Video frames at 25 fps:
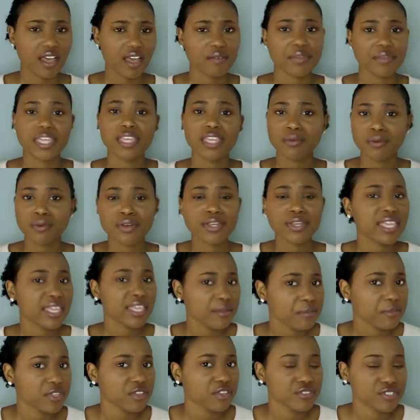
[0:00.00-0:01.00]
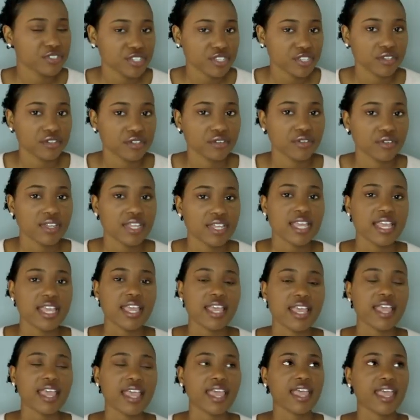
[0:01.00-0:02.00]
He will keep you too.
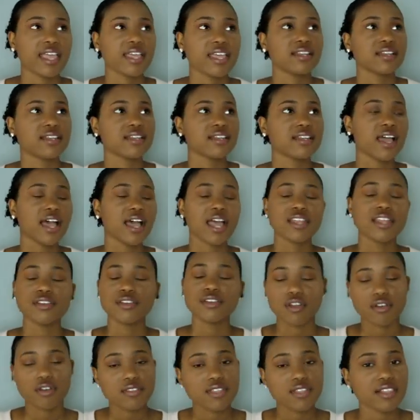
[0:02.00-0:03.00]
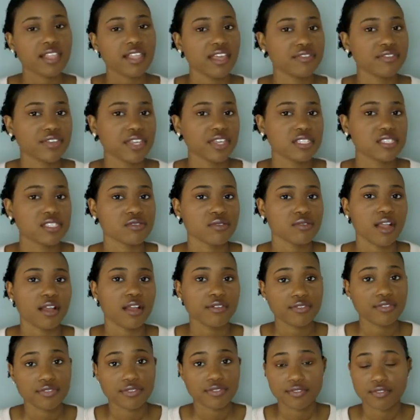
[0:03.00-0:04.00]
And I know that life gets
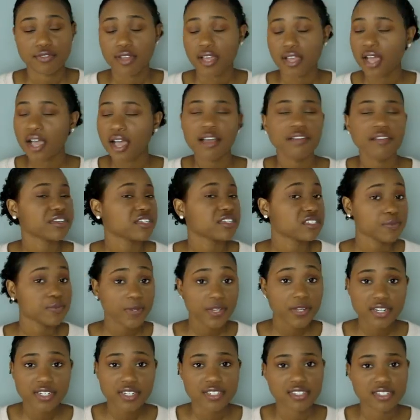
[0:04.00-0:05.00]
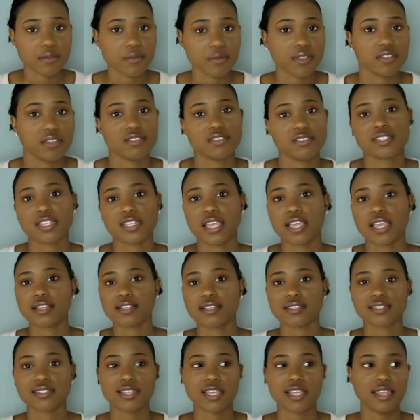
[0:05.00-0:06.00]
rough. I've experienced some of those
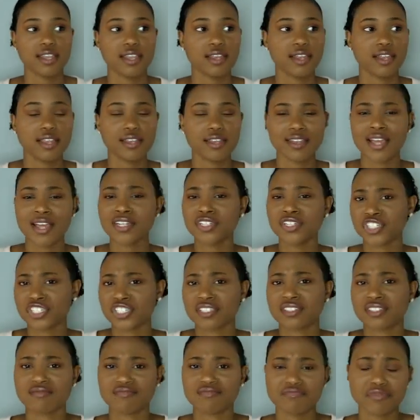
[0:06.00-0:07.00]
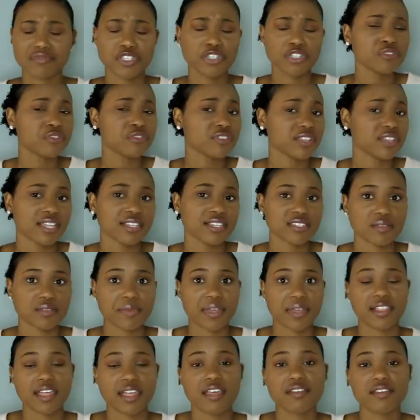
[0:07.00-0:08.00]
things, and not just two things in
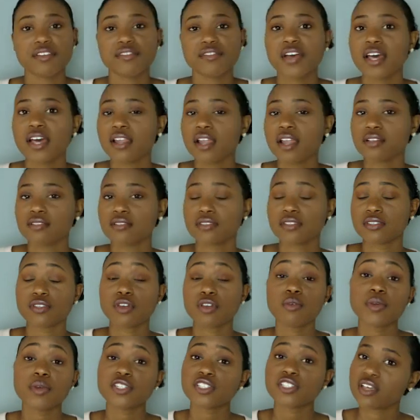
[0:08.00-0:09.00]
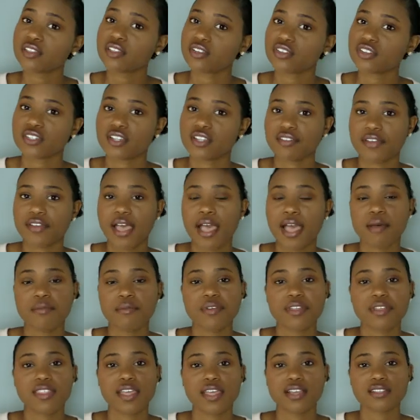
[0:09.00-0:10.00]
my life. I've had so much other stuff
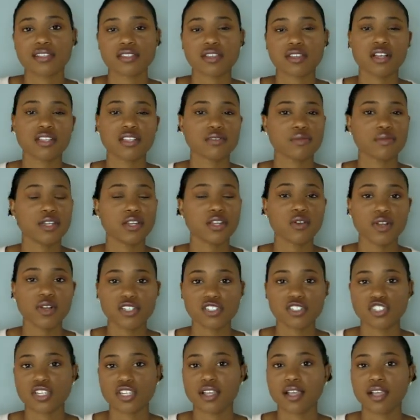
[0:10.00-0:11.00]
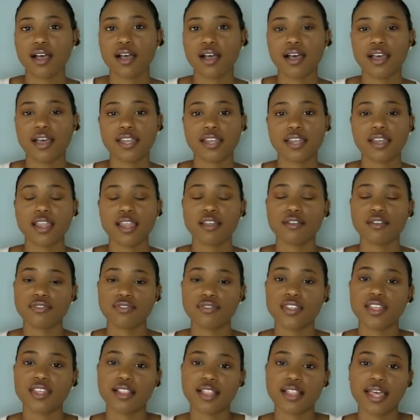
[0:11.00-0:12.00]
happen that has caused me to question God and
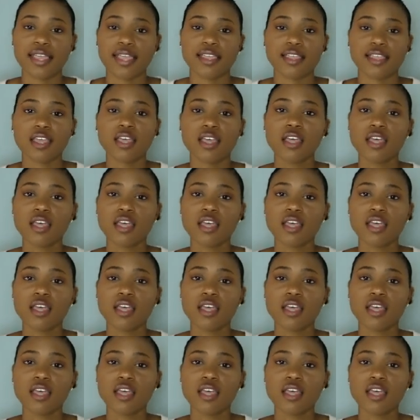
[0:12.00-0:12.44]
feel like